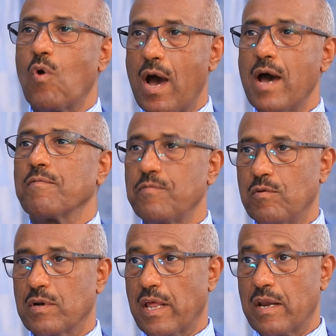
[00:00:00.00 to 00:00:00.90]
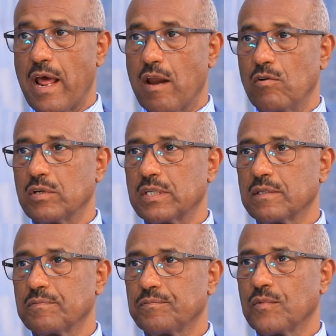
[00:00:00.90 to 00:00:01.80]
who are for the dialogue
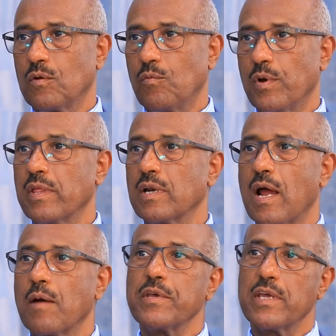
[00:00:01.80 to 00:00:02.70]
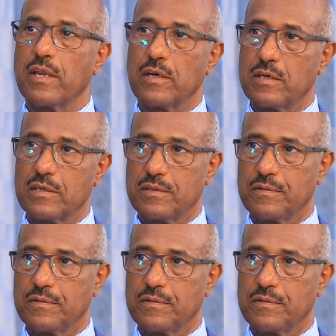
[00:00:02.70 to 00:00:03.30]
whether Abiy and